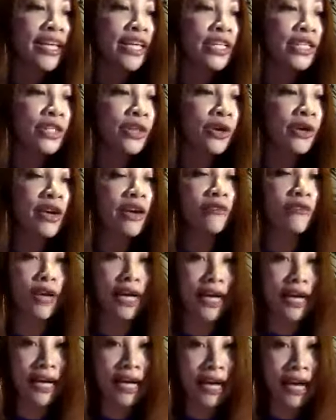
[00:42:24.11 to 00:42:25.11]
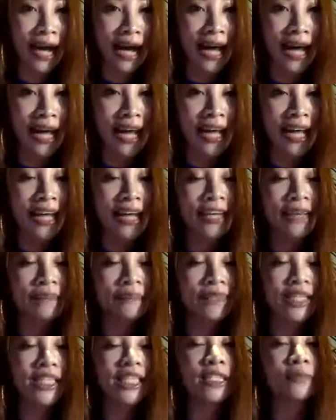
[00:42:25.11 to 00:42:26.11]
So if a guy,
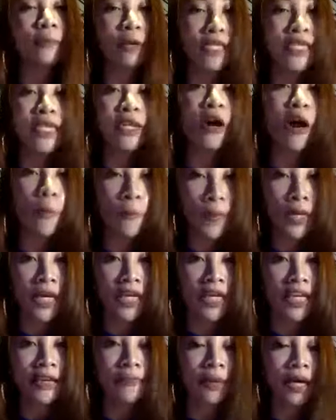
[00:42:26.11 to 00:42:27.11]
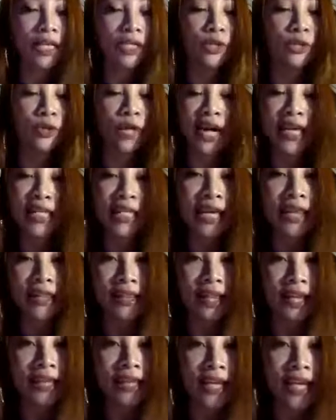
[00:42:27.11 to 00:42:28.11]
this is personal opinion, but you guys can,
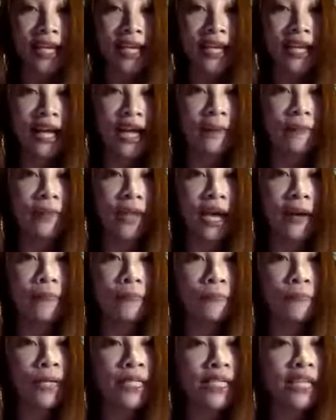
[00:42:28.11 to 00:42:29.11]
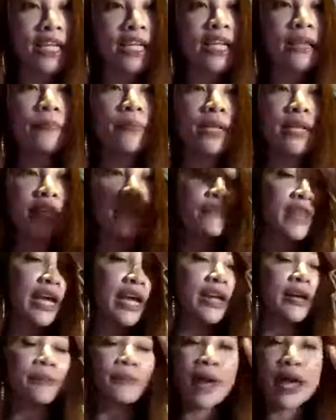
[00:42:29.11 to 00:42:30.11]
can take it lah. I personally believe that
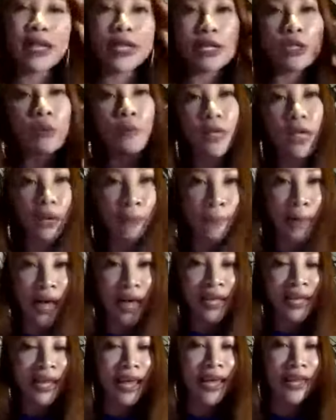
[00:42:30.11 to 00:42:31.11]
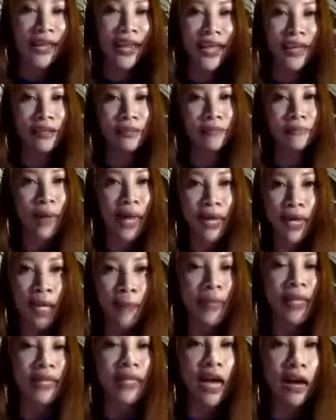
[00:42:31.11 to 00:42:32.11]
a man needs to be a man and like man up
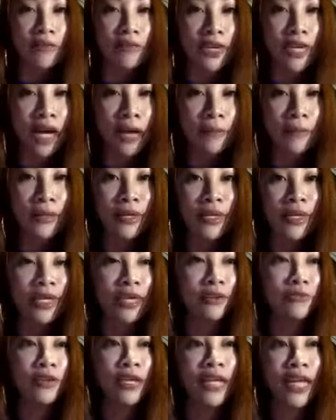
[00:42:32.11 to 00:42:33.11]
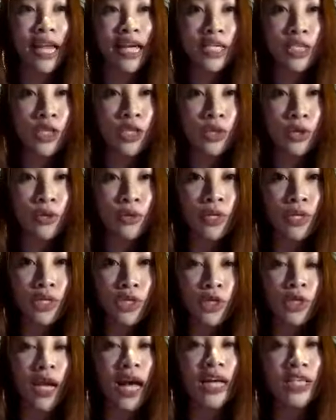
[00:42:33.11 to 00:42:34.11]
and toughen up. If he likes you, he
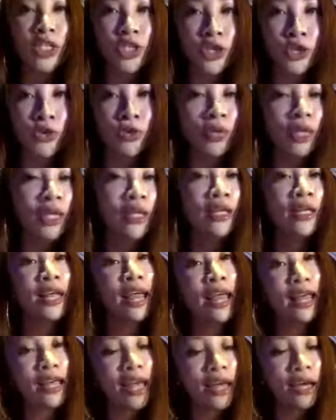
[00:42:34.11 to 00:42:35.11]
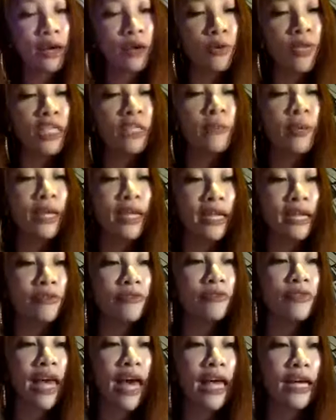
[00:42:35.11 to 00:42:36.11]
should ask you. And I always believe
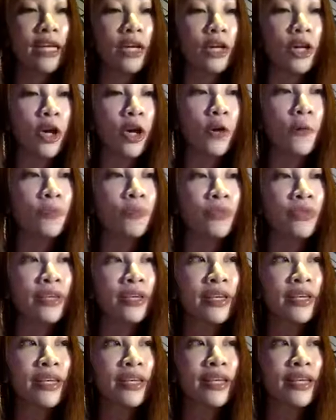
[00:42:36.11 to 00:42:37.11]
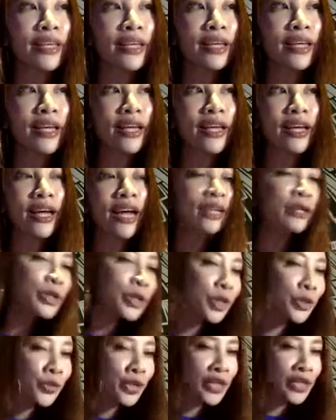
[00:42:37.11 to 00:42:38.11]
that, you know, are you
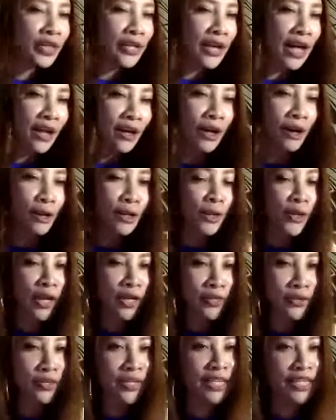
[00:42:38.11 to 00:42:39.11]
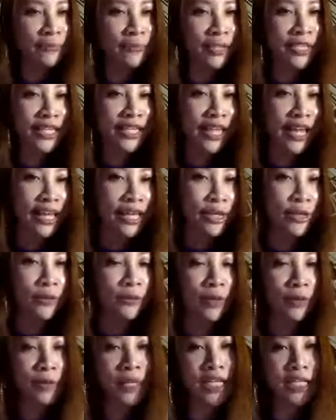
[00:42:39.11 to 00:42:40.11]
sure? How, how sure are you this person like you?
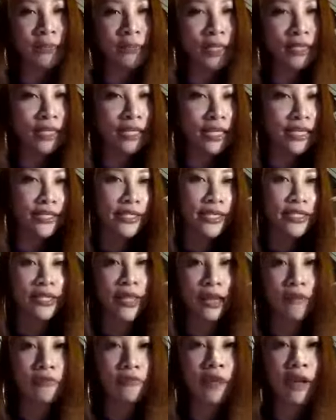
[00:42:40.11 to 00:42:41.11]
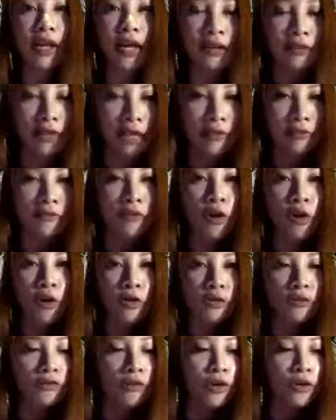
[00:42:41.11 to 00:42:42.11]
Maybe this person is just like like, like fond,
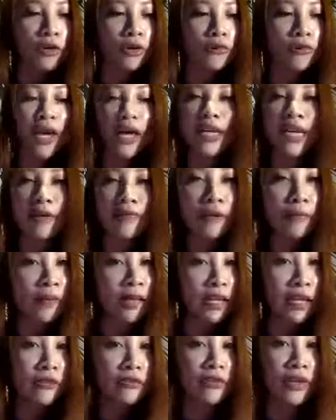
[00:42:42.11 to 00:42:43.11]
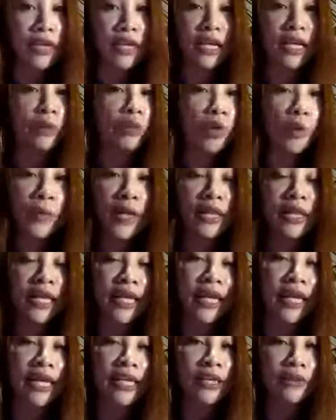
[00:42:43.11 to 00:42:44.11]
fond of you. I never believe in a woman
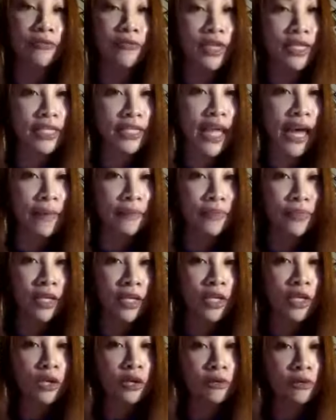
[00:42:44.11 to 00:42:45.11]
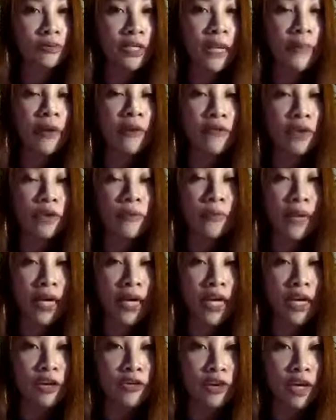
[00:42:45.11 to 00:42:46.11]
taking the first step. You know, some of you may
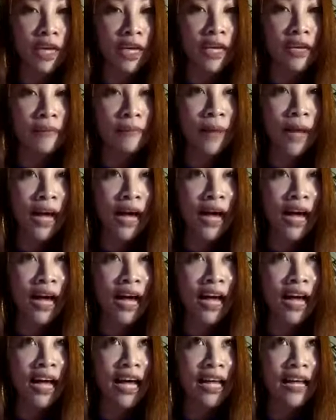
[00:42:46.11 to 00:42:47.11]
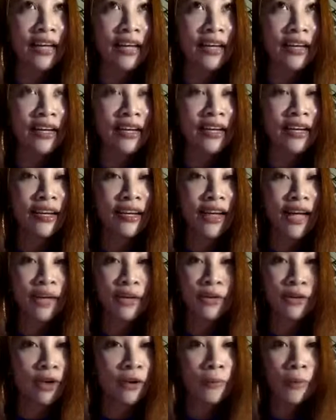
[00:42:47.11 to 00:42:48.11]
agree, but I
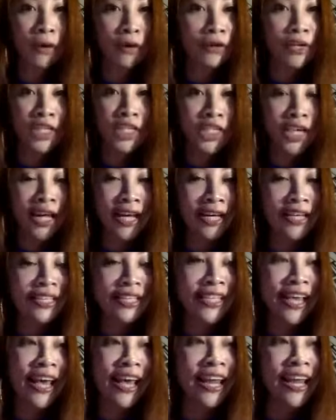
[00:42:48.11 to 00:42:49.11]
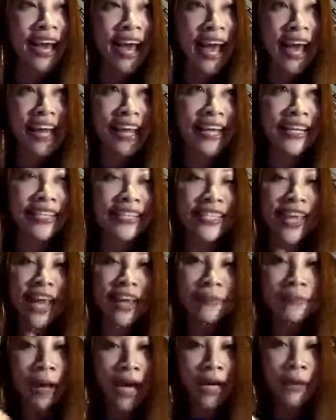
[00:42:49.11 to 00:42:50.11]
do not apologize. And I
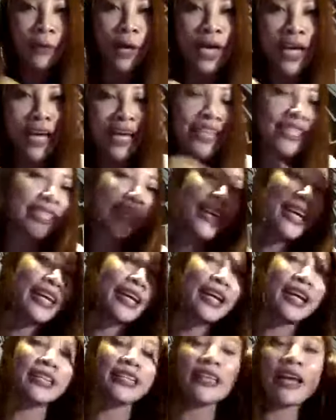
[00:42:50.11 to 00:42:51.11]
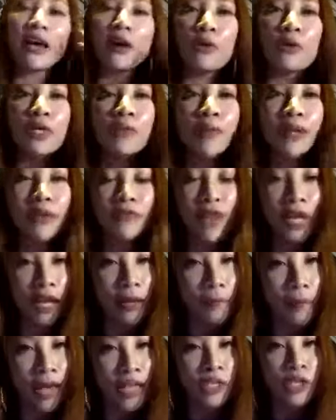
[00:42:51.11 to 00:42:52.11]
stand by what I say. I, I always believe that
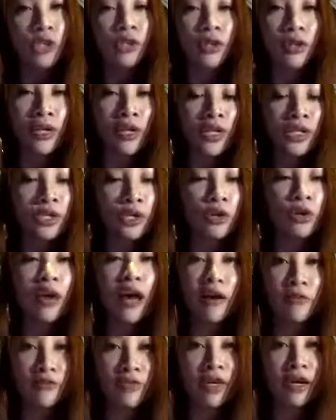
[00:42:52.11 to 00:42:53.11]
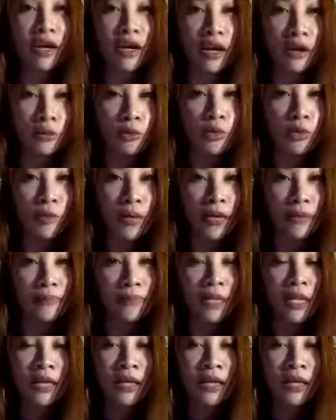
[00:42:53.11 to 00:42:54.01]
a man should, should go after a woman.